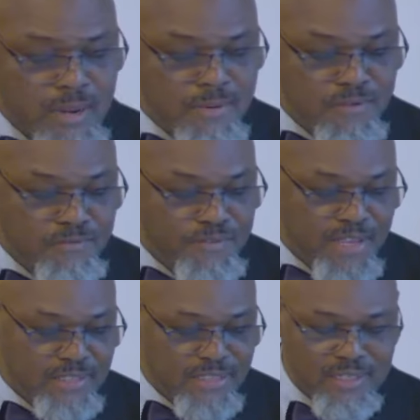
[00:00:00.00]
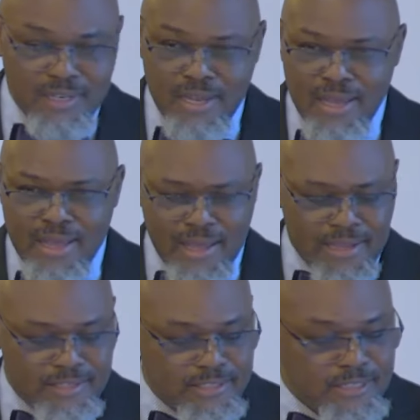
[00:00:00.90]
confessing
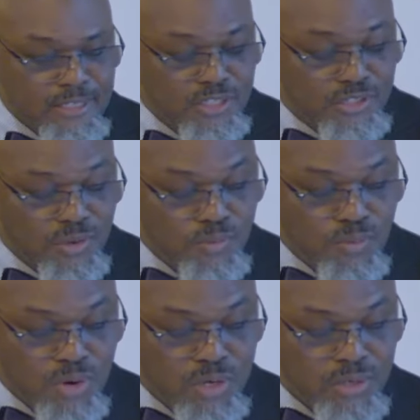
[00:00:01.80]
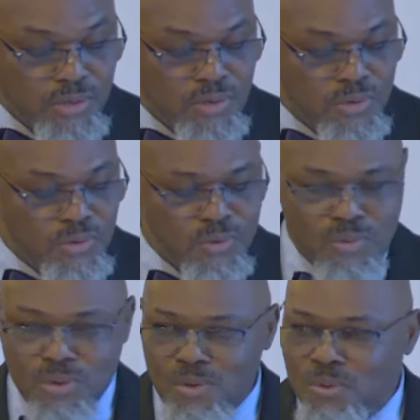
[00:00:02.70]
as someone who
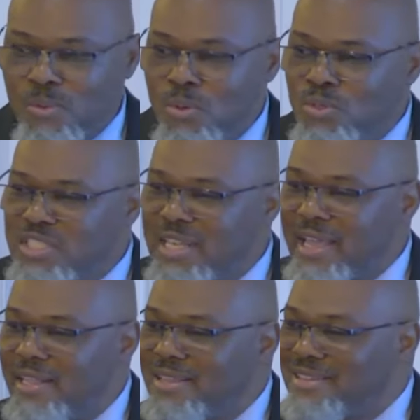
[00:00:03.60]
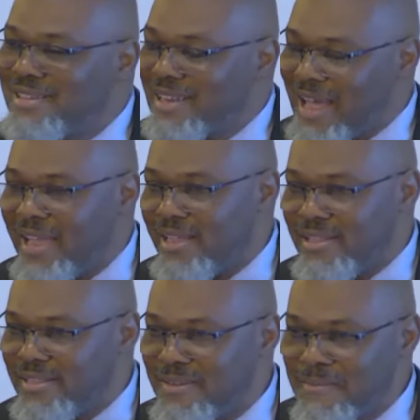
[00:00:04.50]
slayed Goliath.
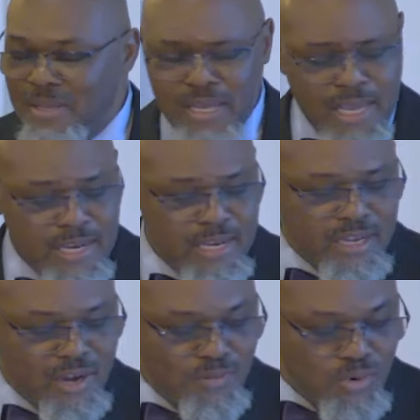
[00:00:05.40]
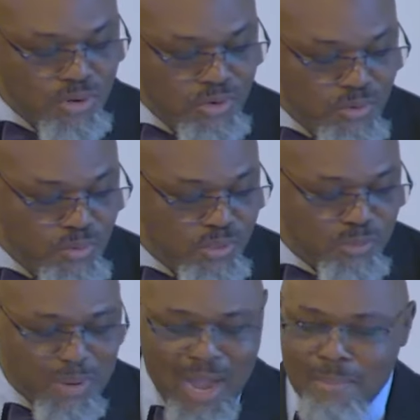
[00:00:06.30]
He didn't come one who was
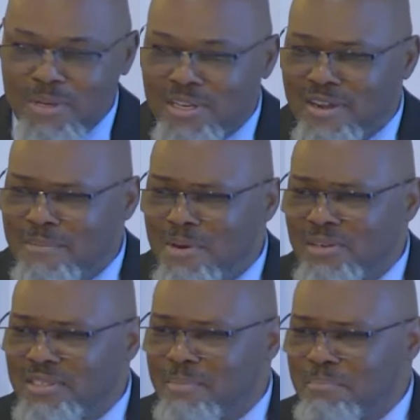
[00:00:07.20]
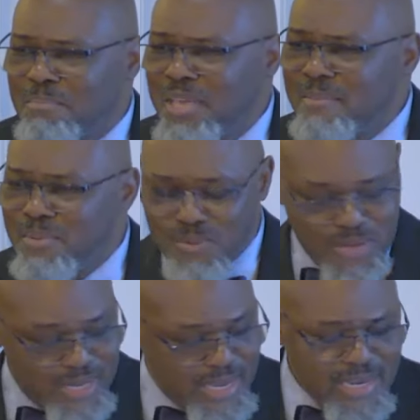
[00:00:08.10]
popular among the people.
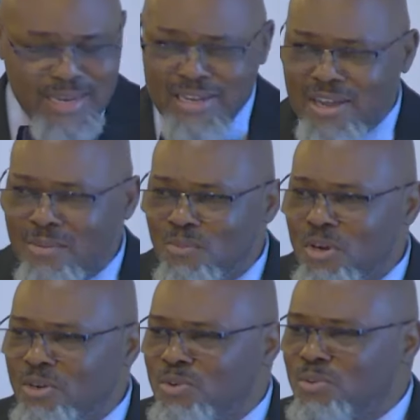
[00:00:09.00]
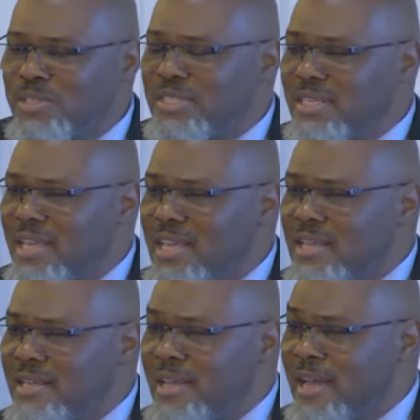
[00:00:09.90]
He didn't come one who was the
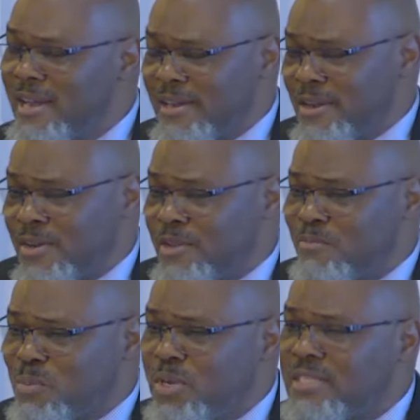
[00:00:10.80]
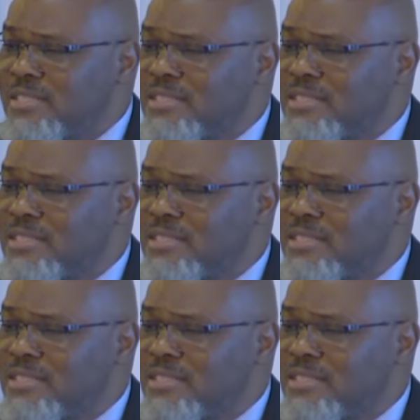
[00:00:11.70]
king or the prince